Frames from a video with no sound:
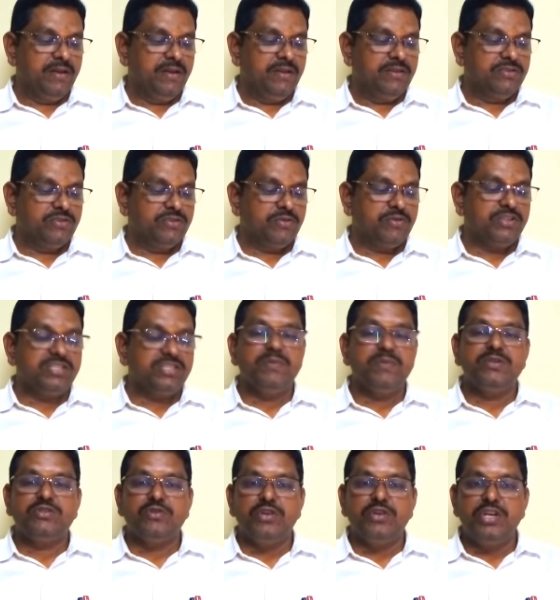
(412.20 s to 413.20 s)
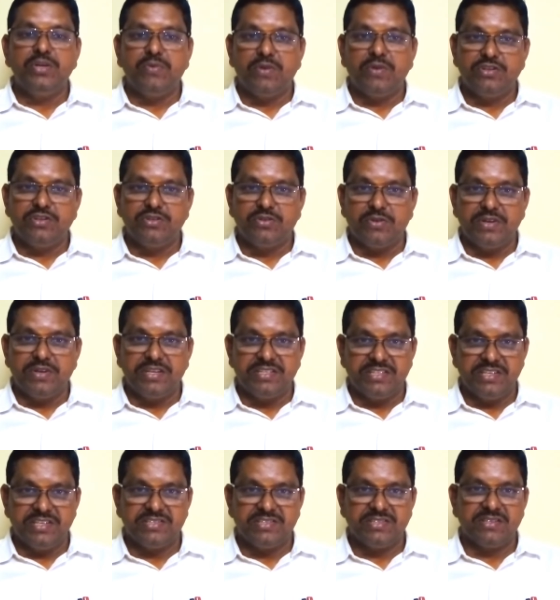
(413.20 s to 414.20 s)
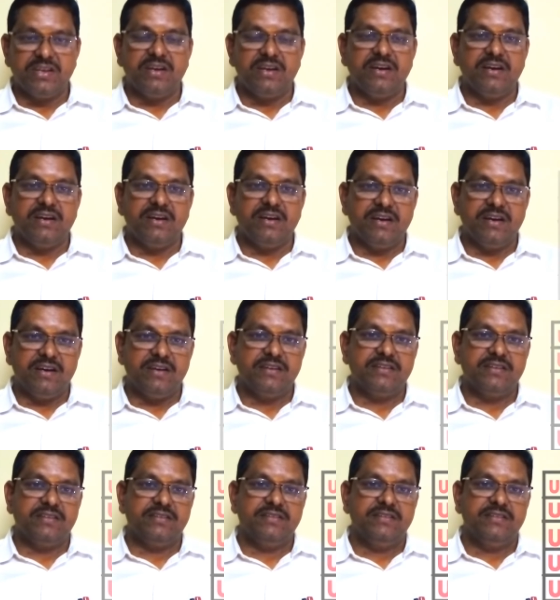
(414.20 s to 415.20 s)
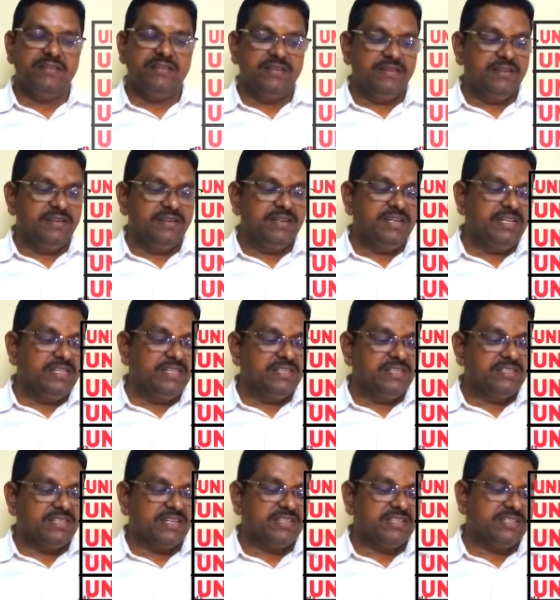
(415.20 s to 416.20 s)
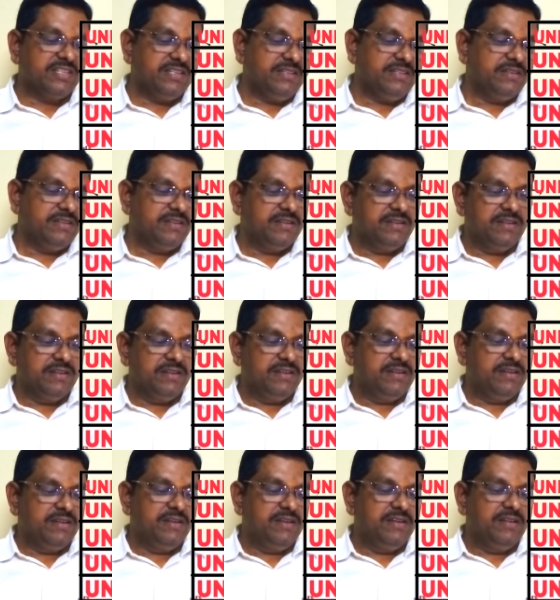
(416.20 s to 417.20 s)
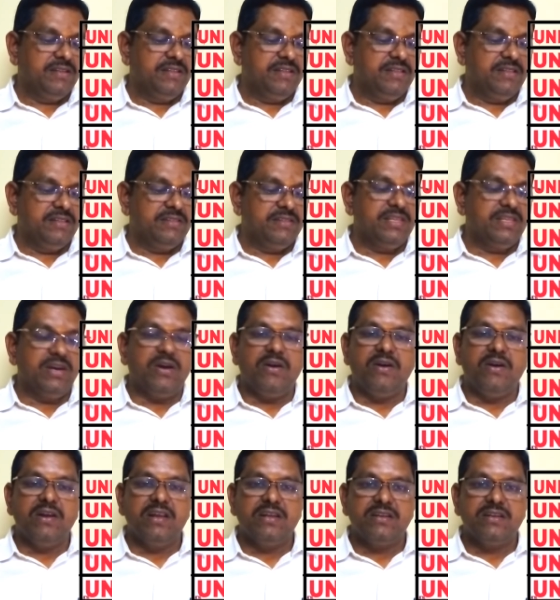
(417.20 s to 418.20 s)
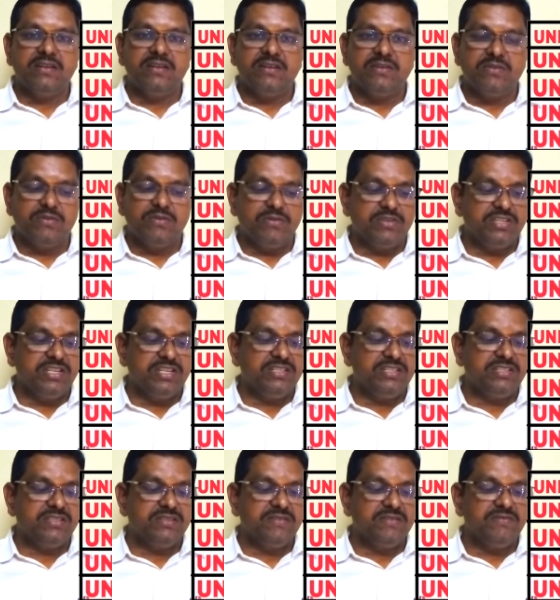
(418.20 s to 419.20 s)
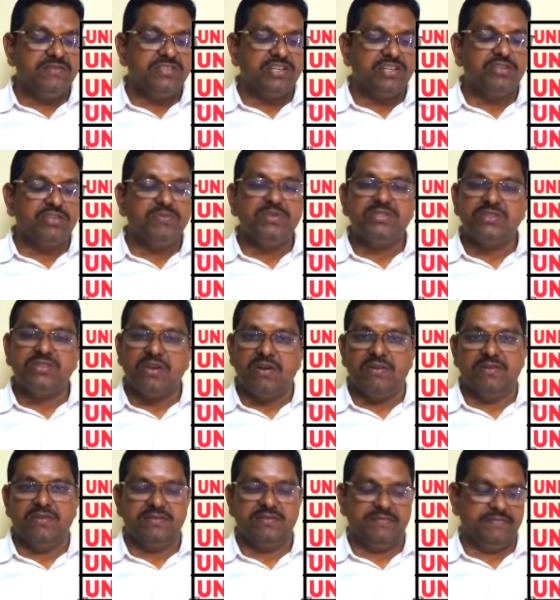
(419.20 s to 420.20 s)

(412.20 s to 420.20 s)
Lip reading: So question number 21 to 26 are in this section. They all are questions which are to be solved.